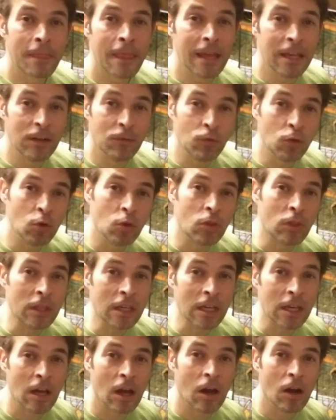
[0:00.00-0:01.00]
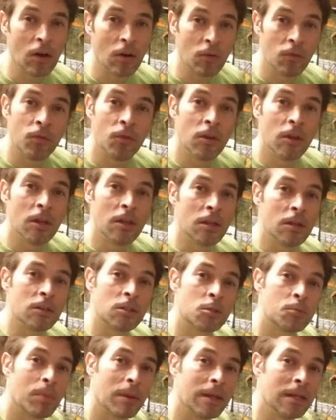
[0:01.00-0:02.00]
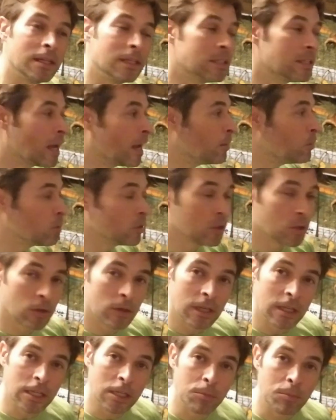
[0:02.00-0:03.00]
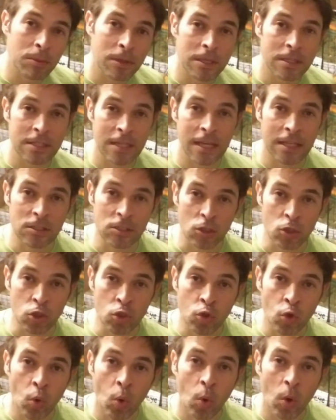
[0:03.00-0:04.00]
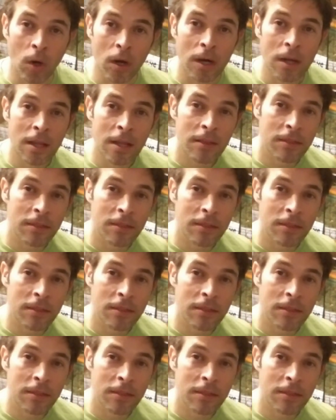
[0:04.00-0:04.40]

And if you think of spending time with your guinea pigs as a chore,